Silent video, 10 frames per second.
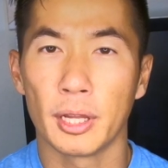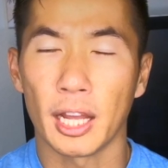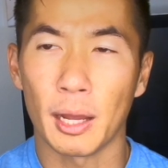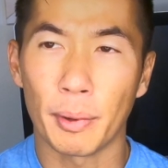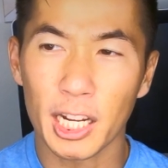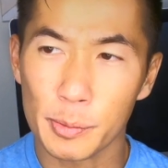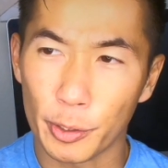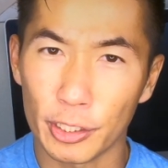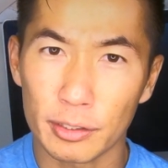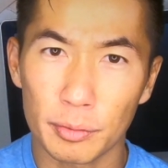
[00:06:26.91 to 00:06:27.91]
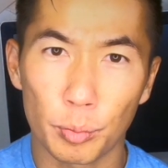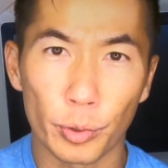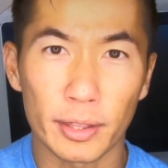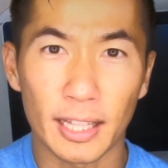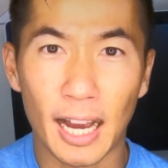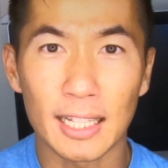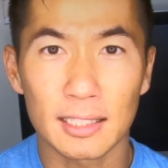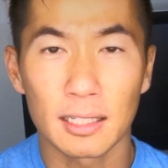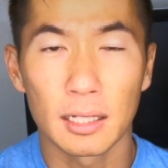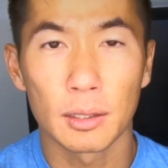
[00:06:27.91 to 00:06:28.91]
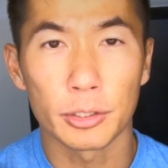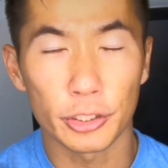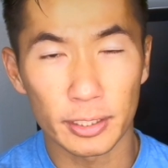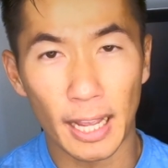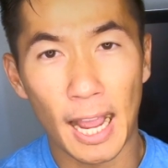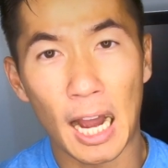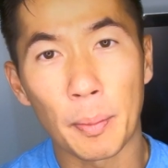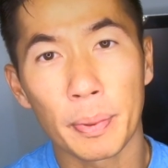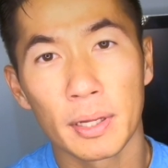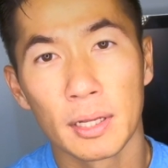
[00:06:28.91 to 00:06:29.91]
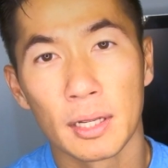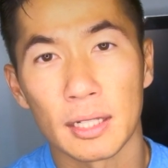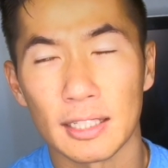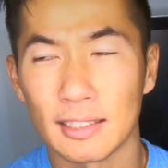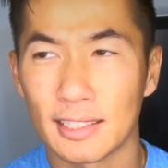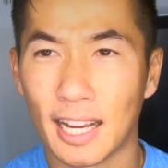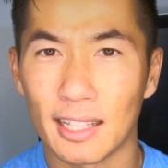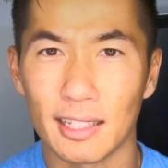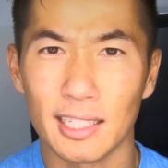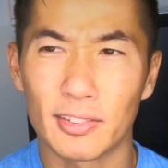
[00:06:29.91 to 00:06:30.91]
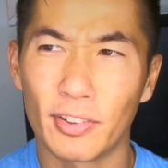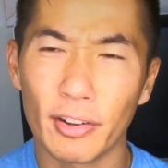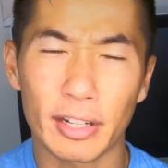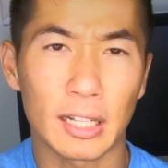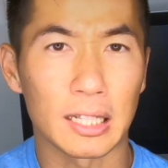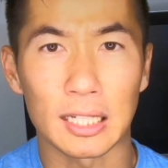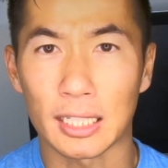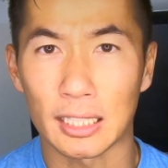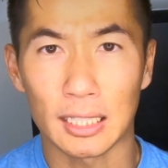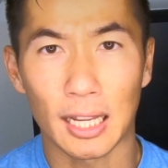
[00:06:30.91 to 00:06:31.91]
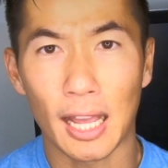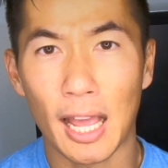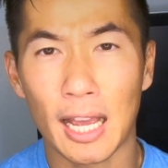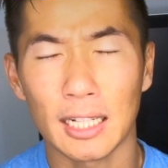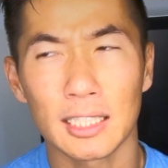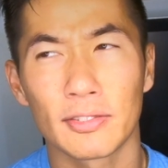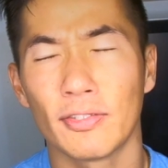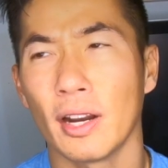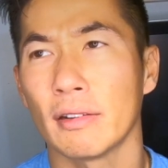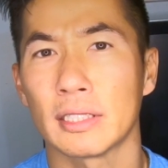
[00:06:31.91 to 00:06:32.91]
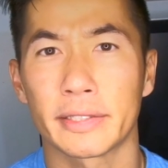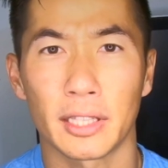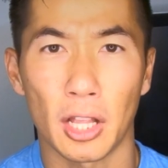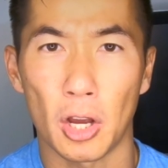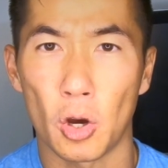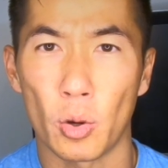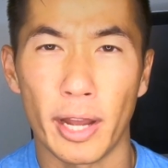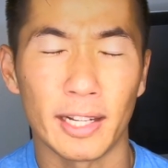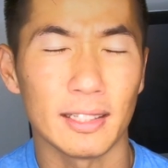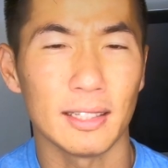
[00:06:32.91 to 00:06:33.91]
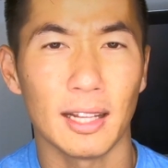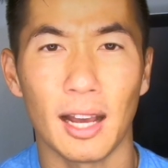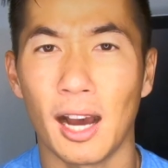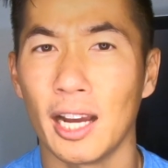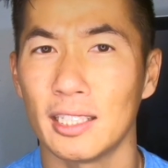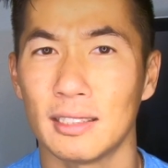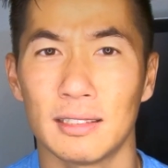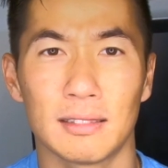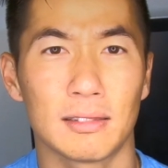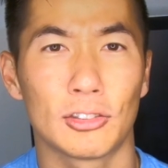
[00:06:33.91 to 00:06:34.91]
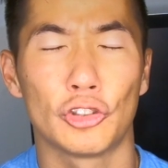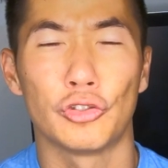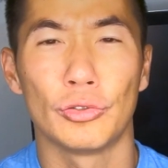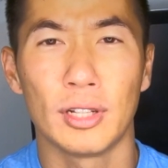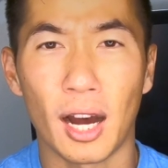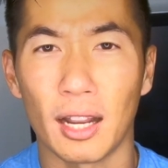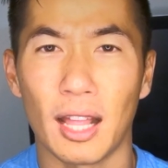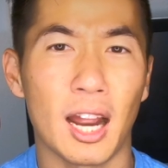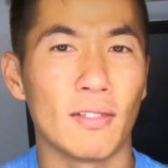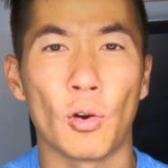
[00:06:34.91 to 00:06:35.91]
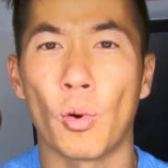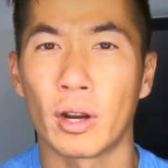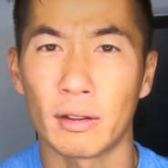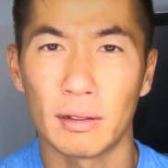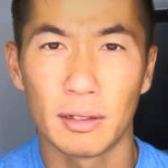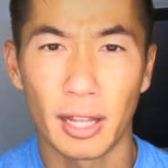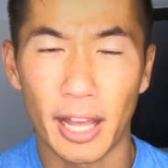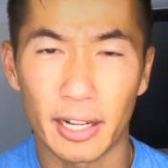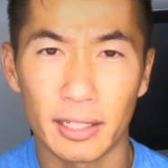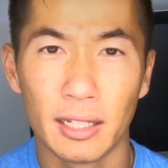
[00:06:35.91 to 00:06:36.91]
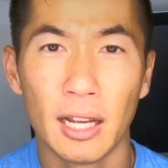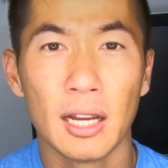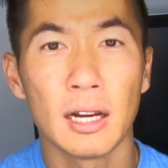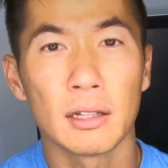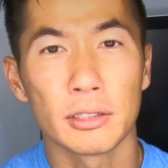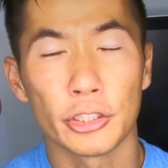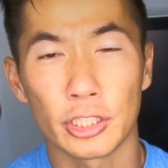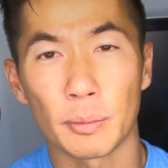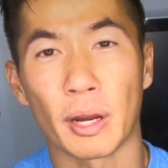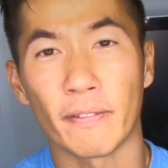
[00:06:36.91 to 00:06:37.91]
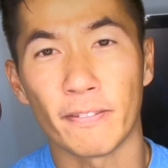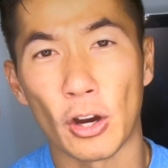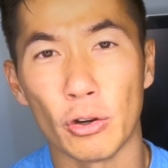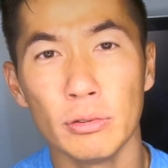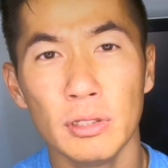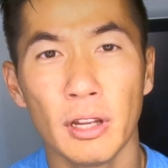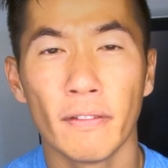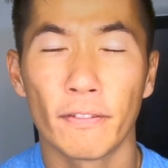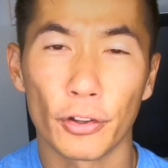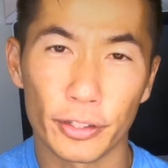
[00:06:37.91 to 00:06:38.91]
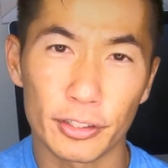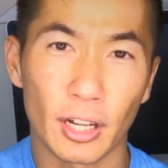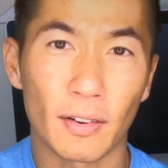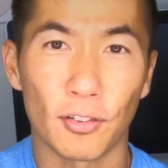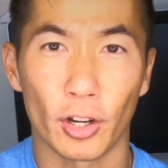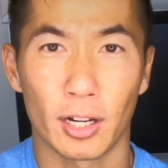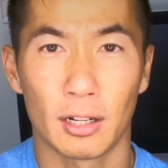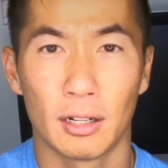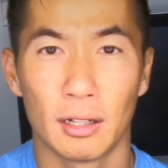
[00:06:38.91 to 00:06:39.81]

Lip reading: And my experience with that, using the app, is that it's very clunky and it's very slow, and I do not ever want to edit using my phone for the software.